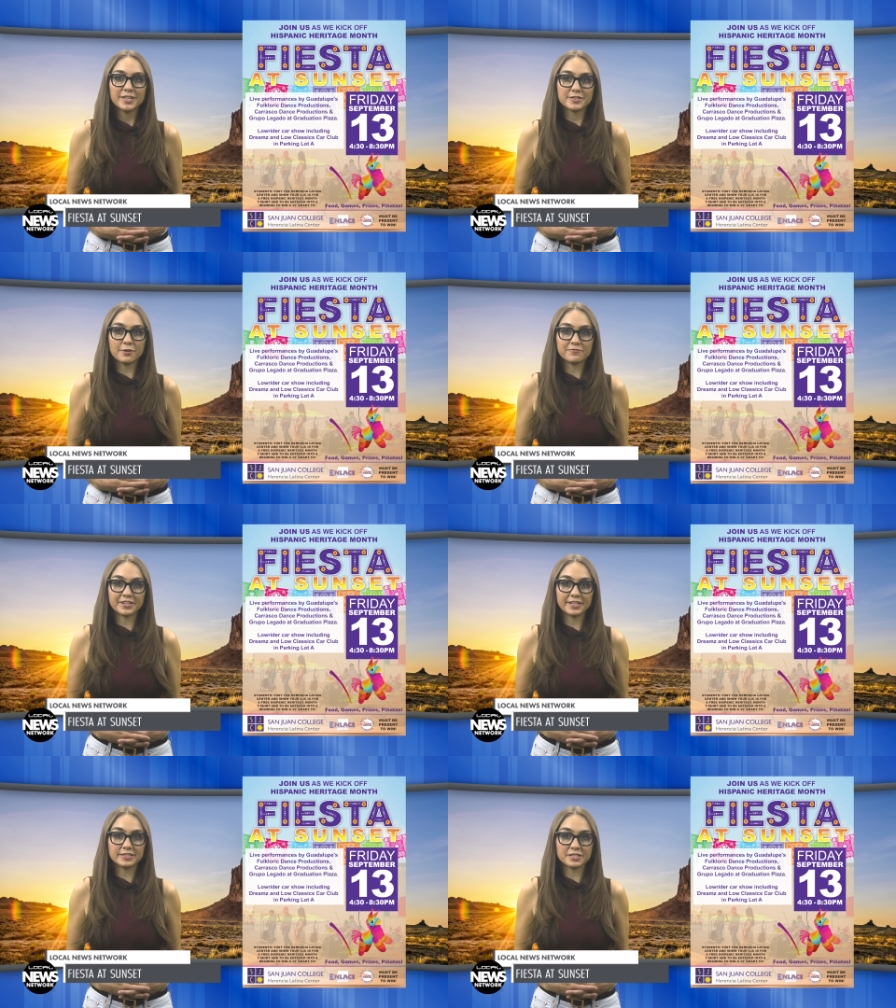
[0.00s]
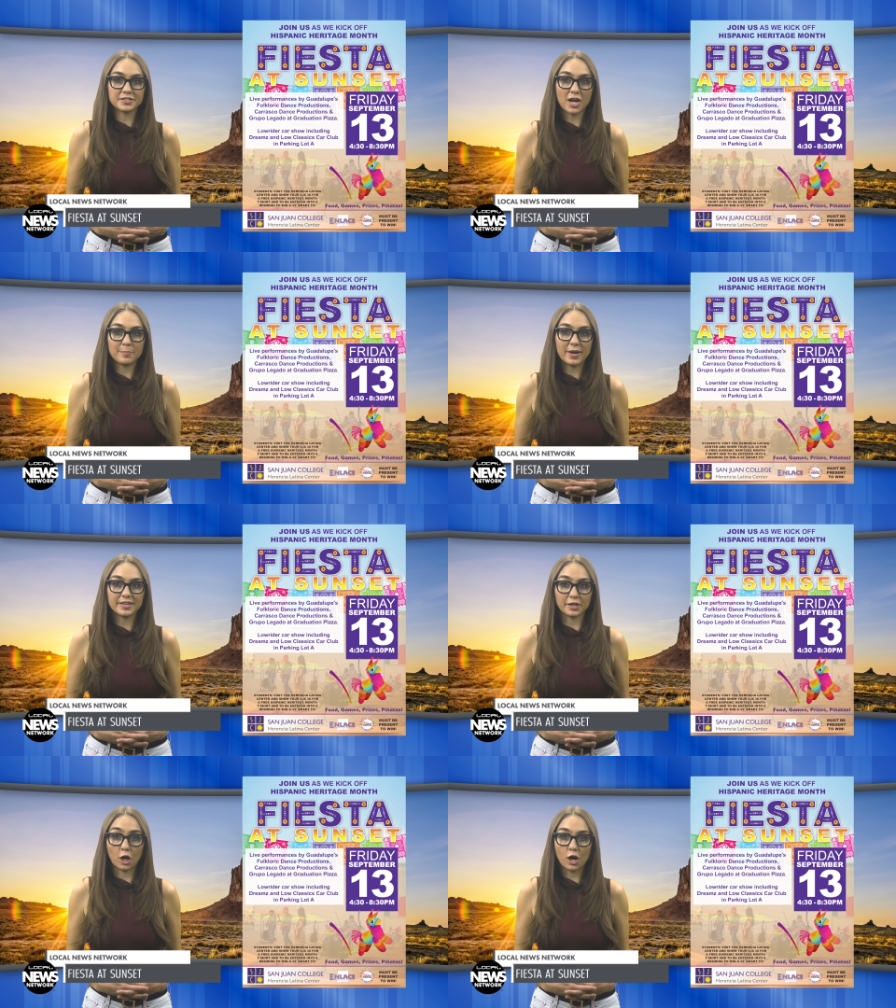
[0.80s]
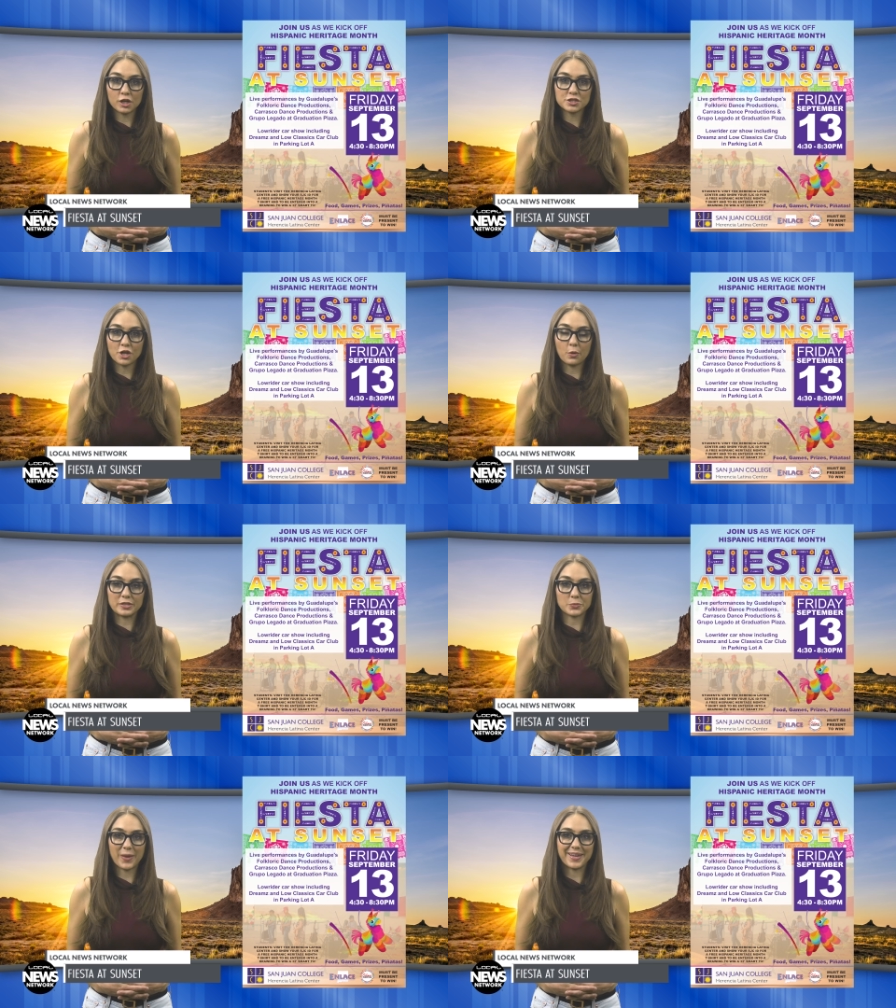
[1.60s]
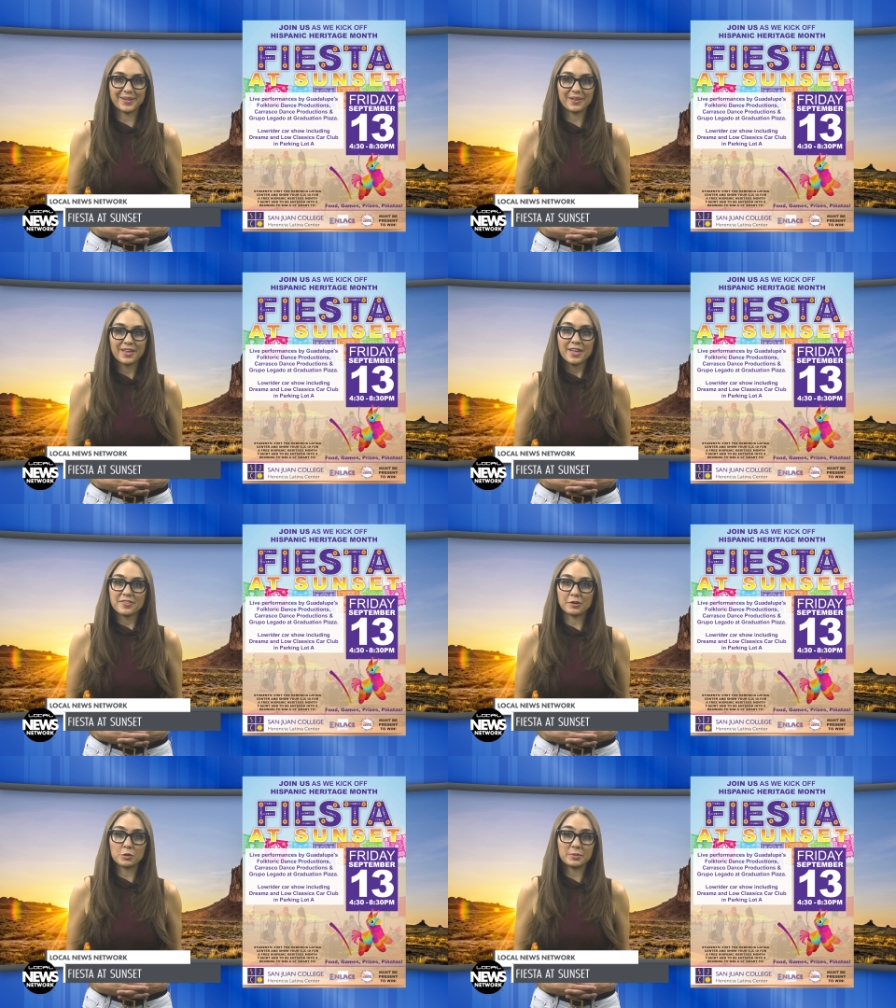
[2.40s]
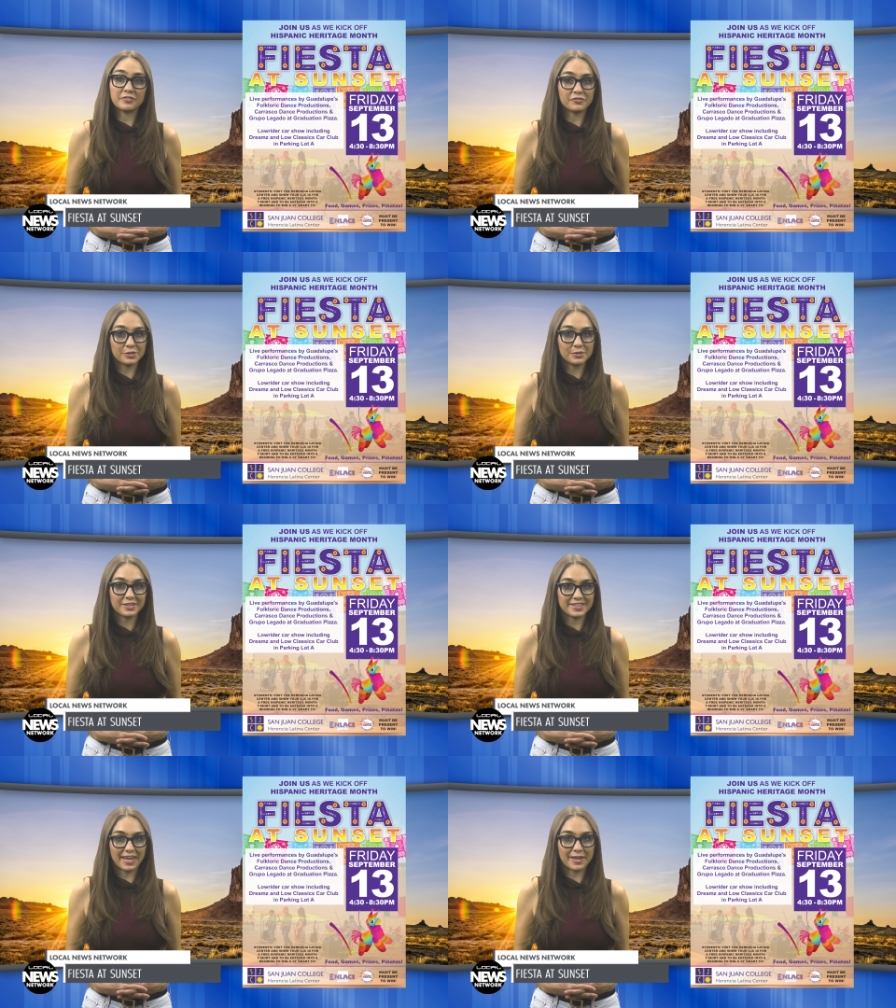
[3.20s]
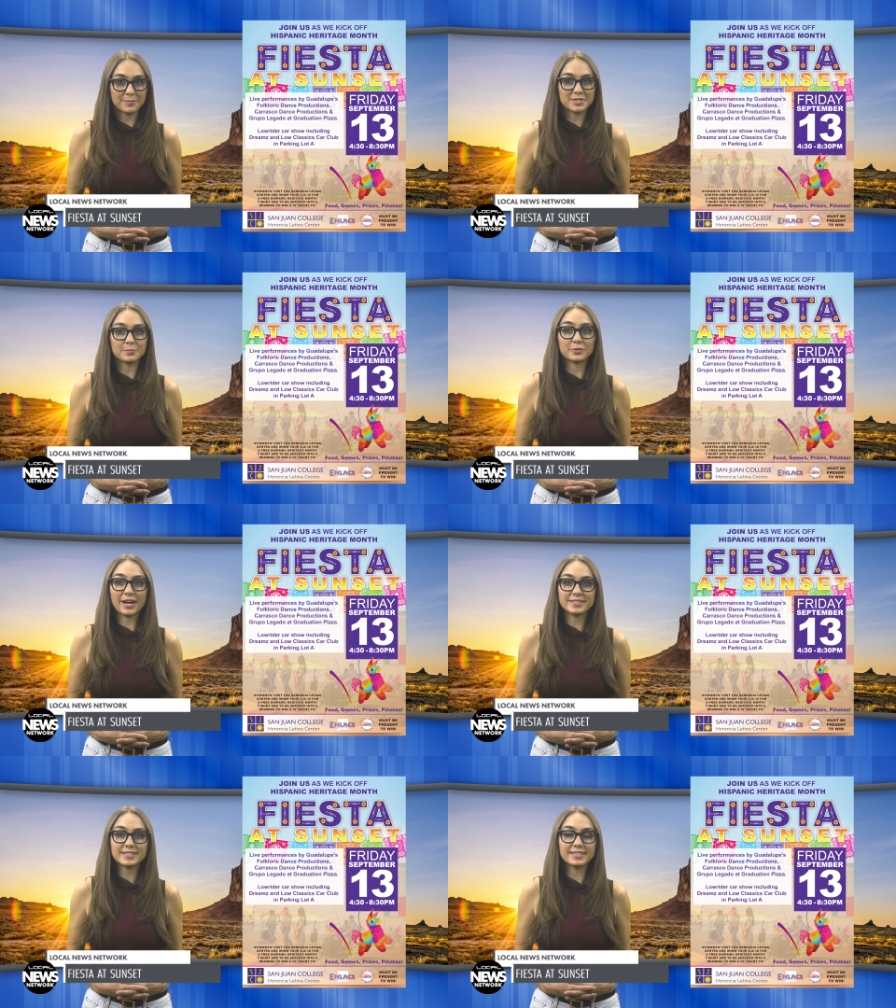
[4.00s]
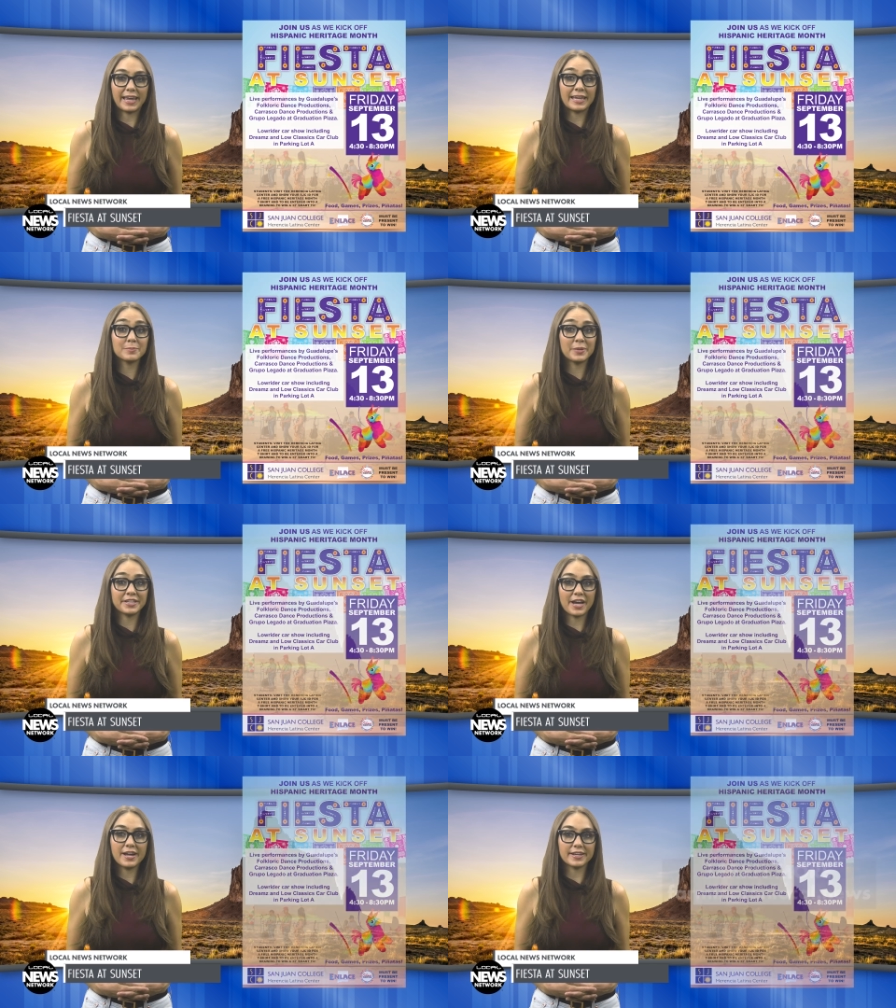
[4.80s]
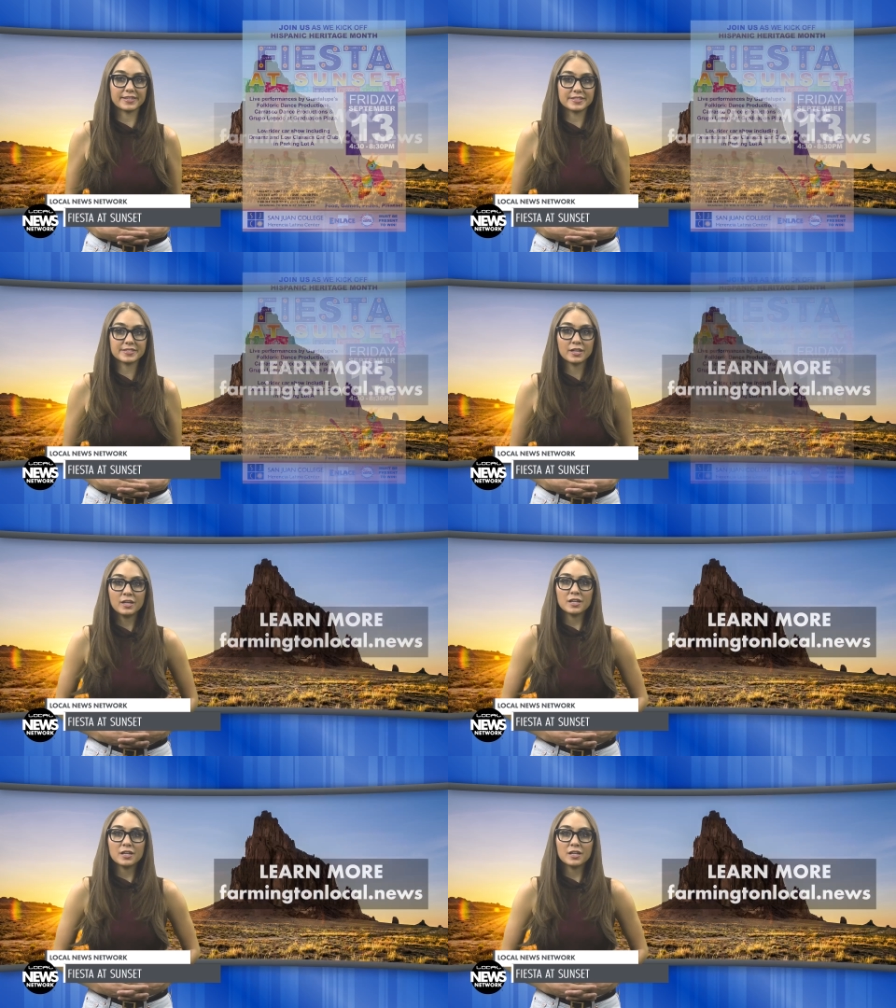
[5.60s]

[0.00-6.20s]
Don't forget to stop by the car show as well. There will be food, games, prizes, and piñatas.